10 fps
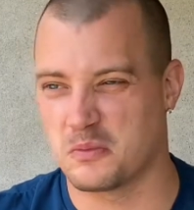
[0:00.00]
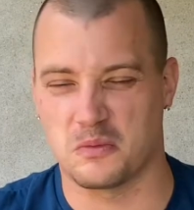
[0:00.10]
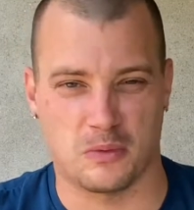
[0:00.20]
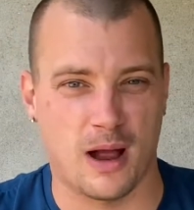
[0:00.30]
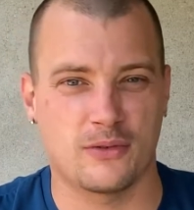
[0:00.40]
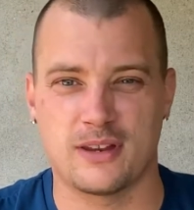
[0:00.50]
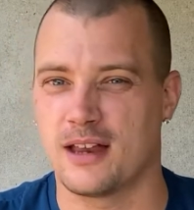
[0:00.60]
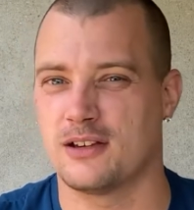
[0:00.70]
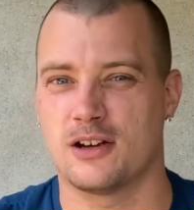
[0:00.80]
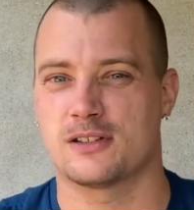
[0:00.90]
around
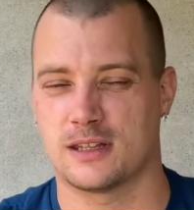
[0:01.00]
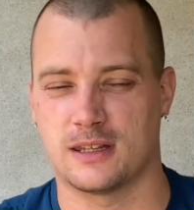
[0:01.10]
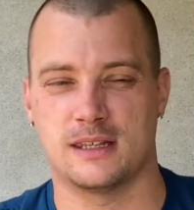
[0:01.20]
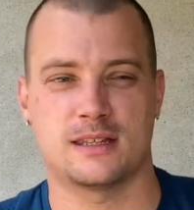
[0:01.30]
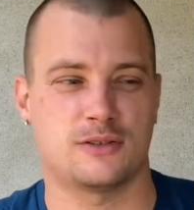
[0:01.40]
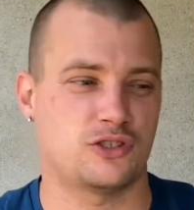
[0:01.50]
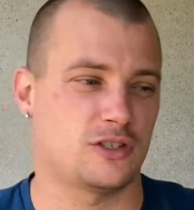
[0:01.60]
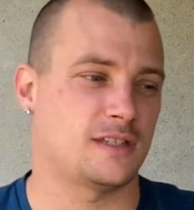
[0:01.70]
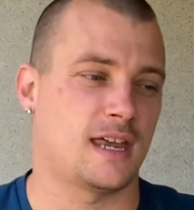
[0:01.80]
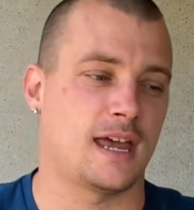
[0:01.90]
10 years at least, I
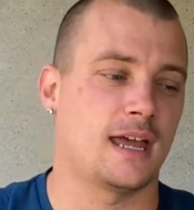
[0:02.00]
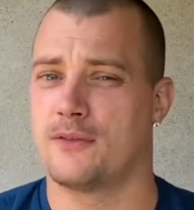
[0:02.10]
should say.